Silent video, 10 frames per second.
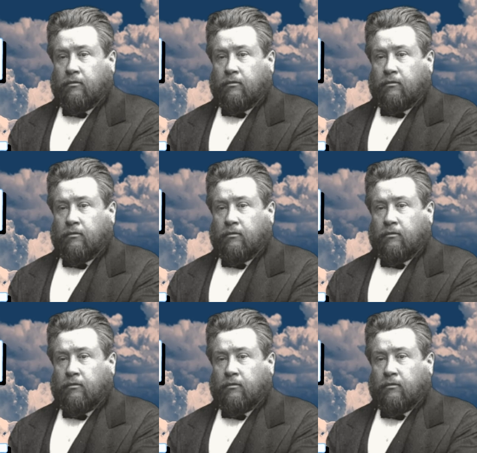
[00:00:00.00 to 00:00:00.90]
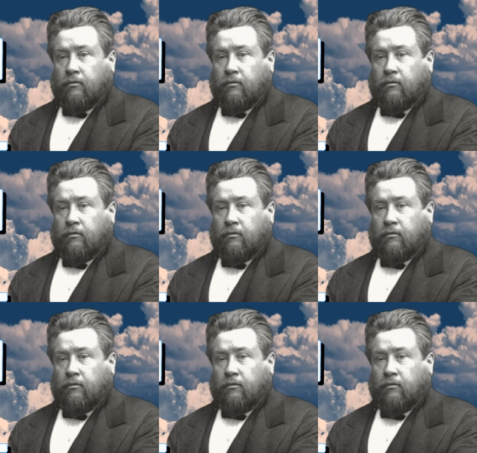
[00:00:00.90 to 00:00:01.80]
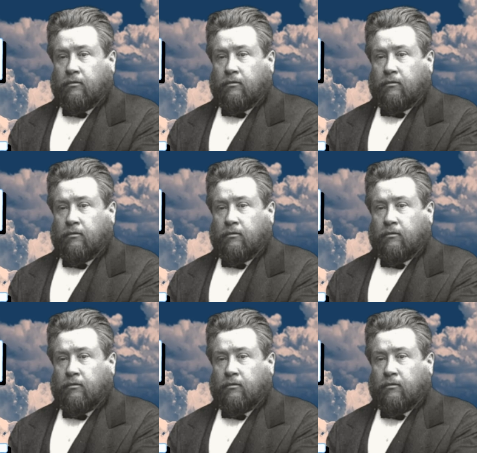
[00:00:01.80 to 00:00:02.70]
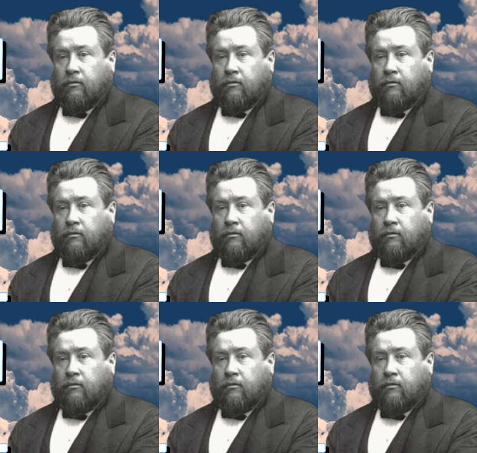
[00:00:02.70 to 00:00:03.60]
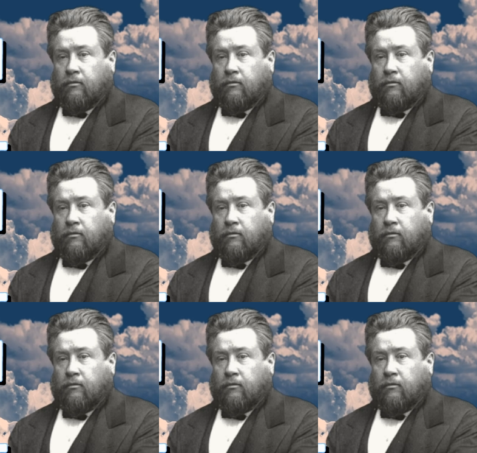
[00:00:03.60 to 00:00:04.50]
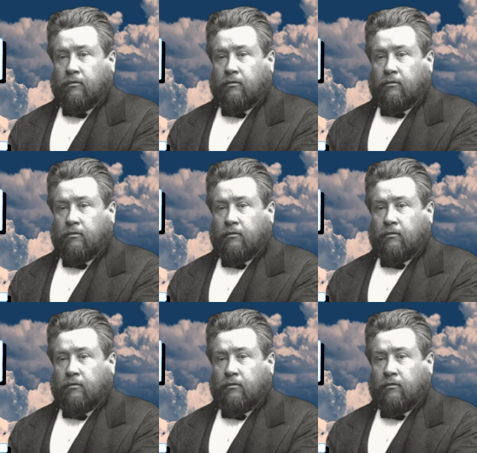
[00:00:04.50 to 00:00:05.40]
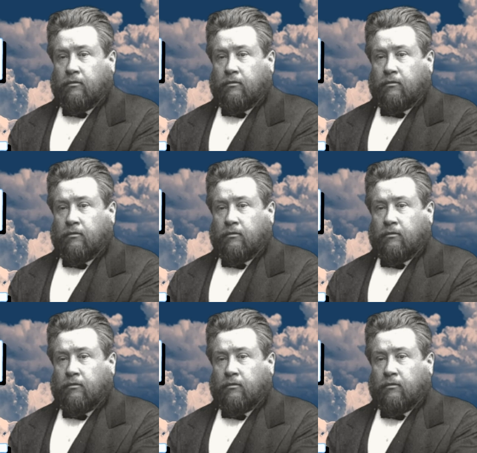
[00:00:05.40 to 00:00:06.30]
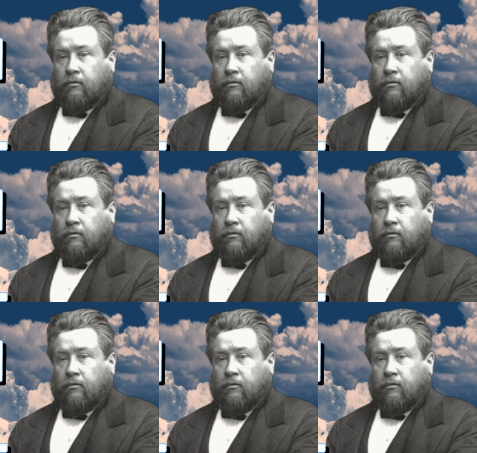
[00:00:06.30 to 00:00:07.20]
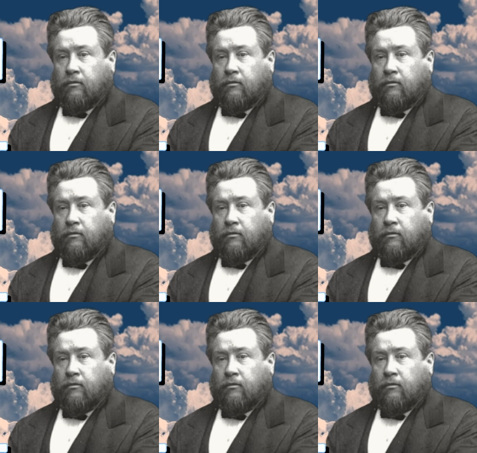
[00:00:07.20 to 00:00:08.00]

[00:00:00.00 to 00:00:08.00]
The face doesn't move, so there is nothing to read.